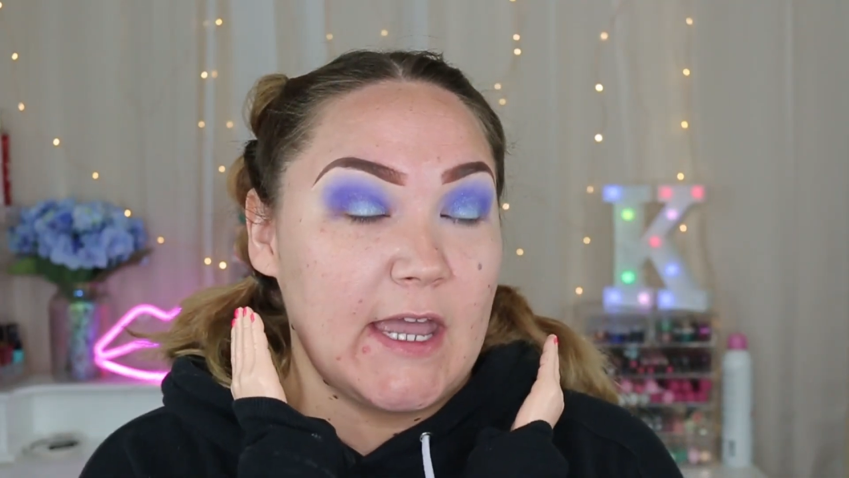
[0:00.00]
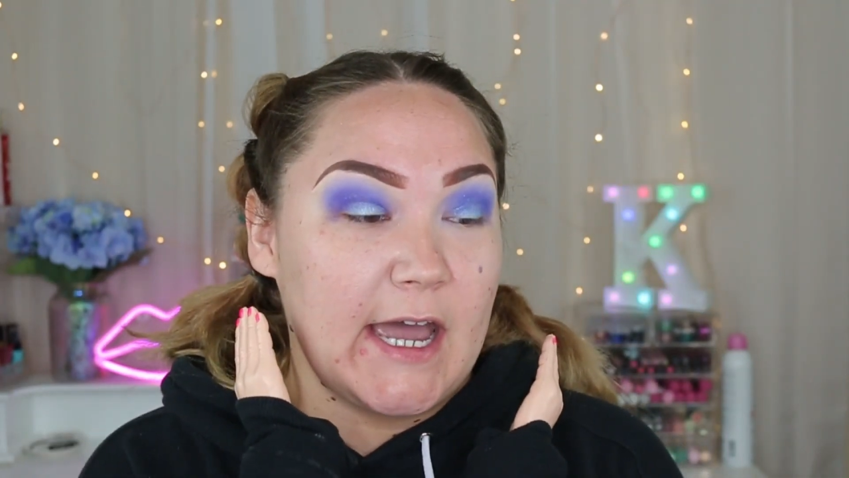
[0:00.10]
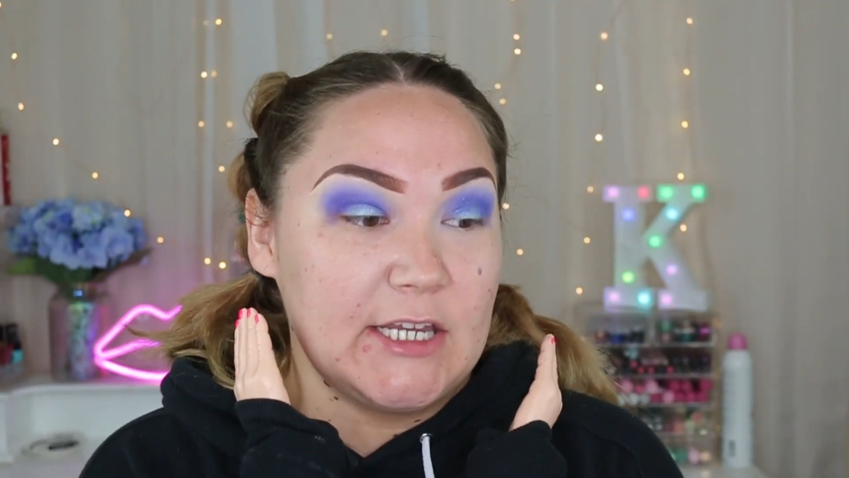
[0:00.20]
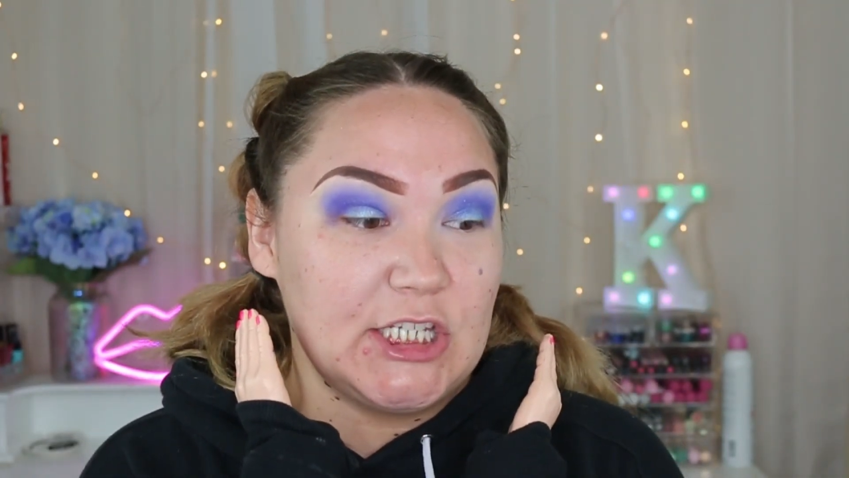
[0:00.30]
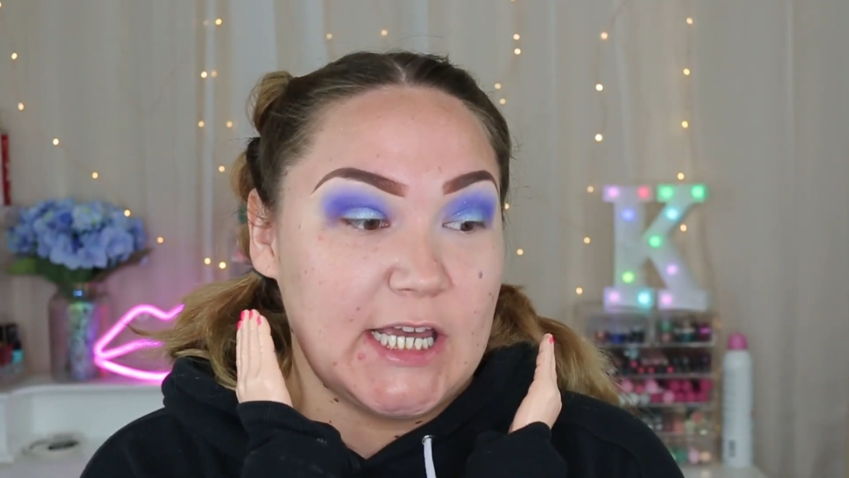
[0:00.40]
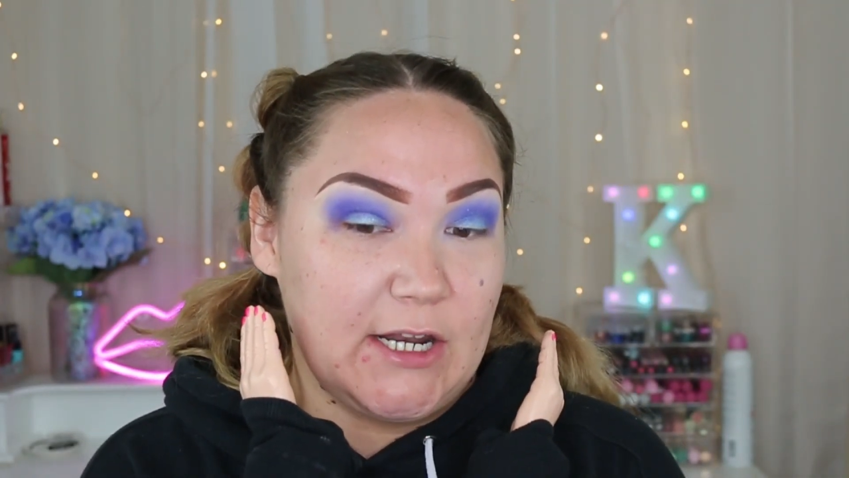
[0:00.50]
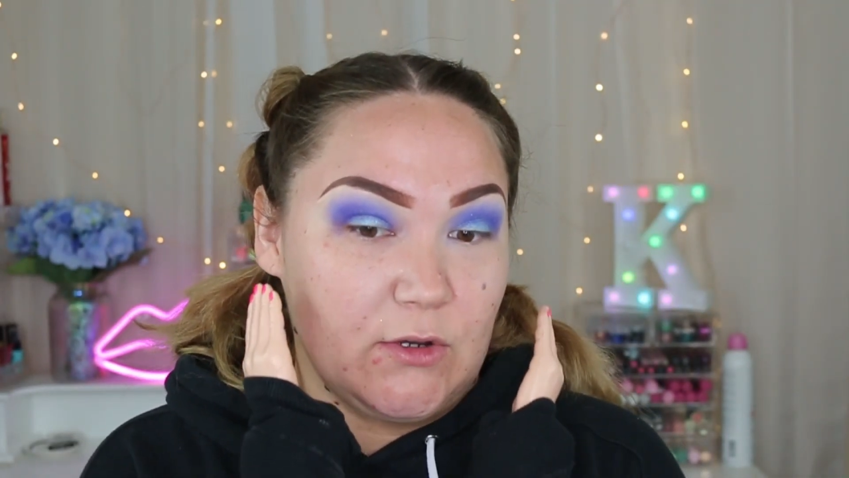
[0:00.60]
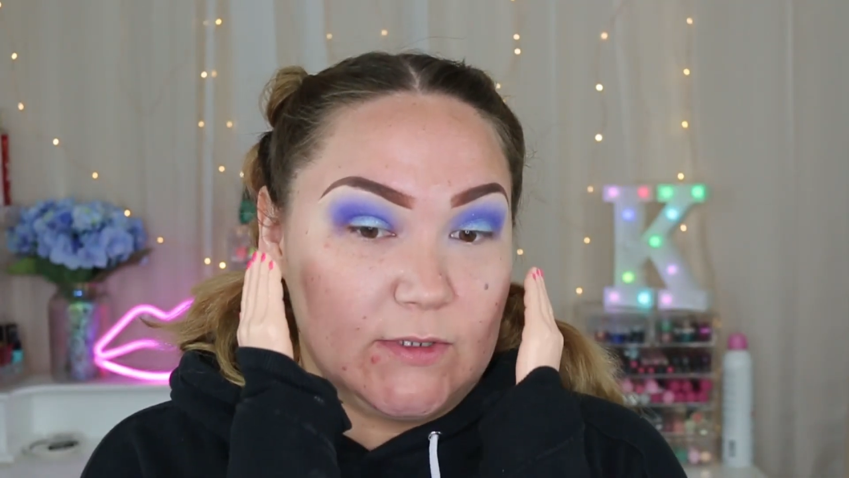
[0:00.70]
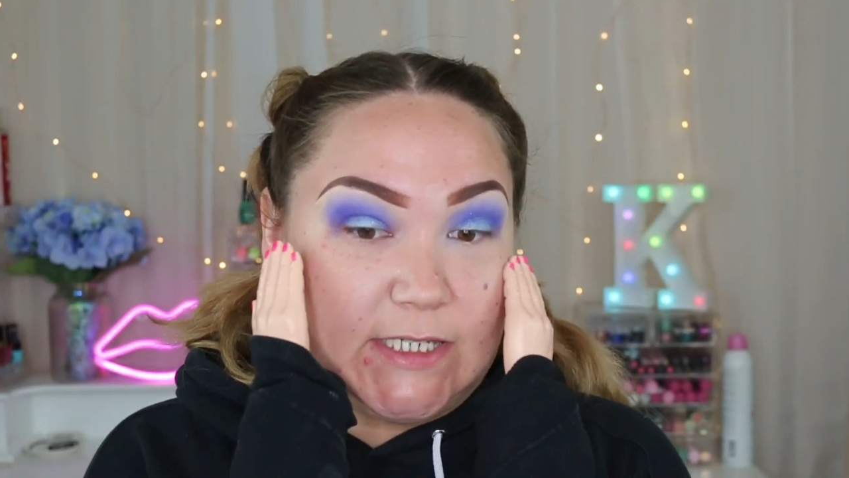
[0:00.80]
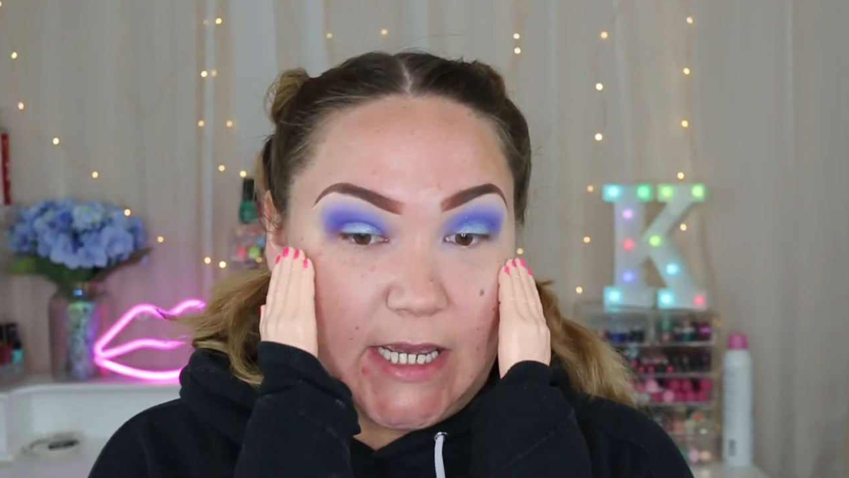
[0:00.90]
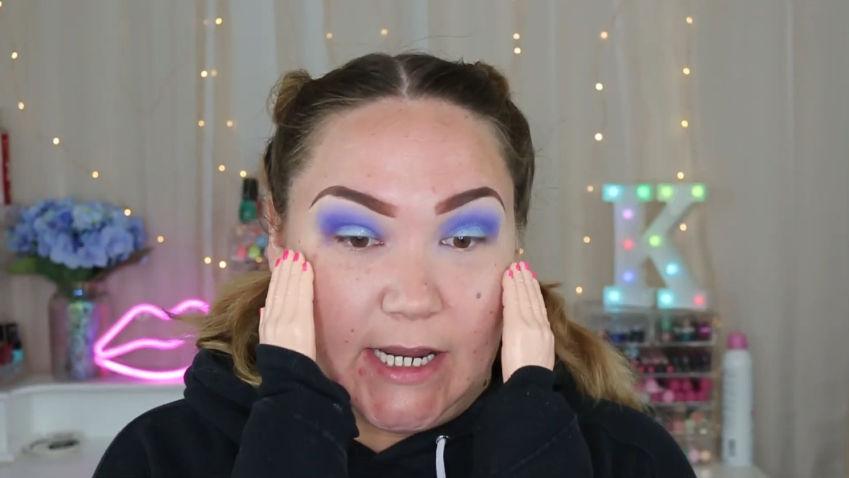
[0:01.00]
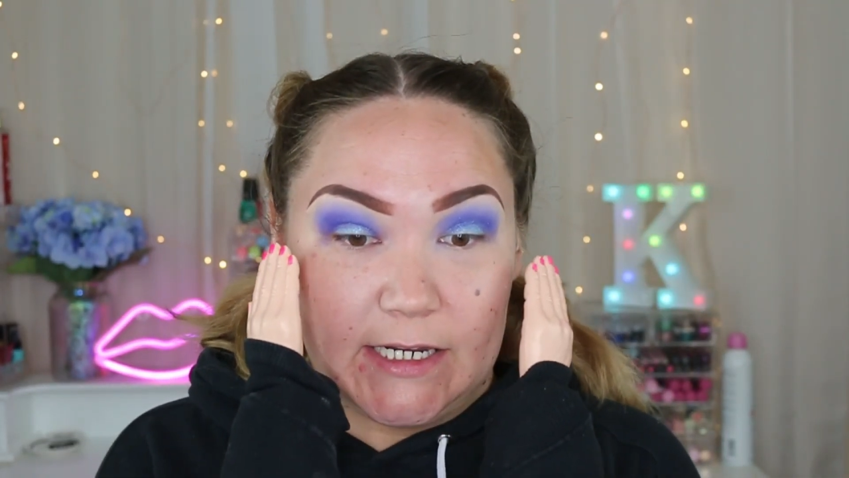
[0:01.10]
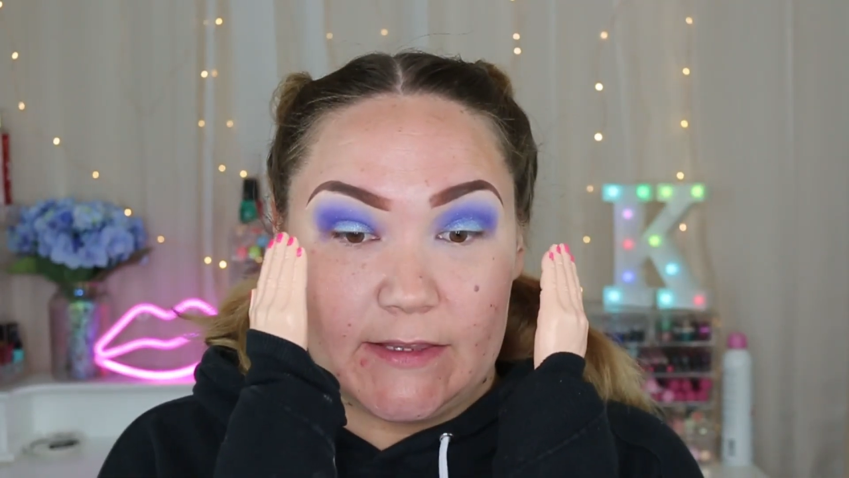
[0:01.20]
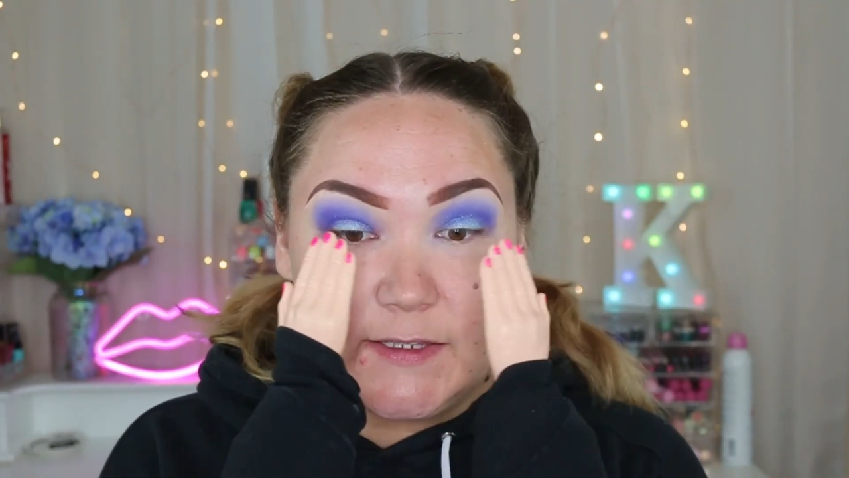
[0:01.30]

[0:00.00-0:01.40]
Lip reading: eyeshadow done.